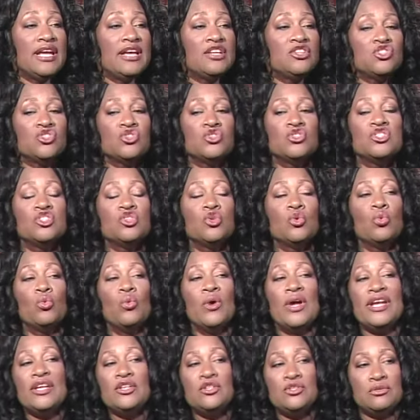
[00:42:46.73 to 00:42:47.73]
cancer until
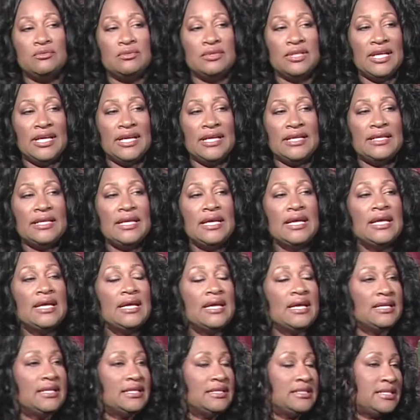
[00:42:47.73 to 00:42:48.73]
way too late,
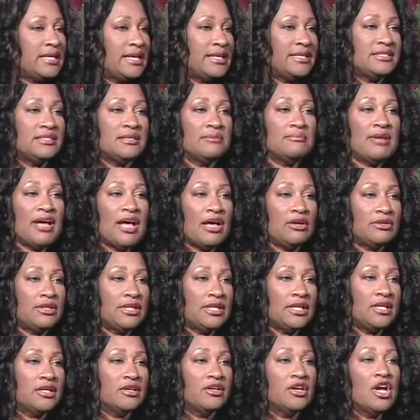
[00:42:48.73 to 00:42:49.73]
and it takes them out
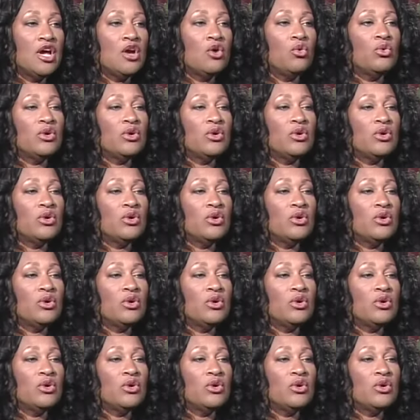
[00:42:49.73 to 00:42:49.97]
of here.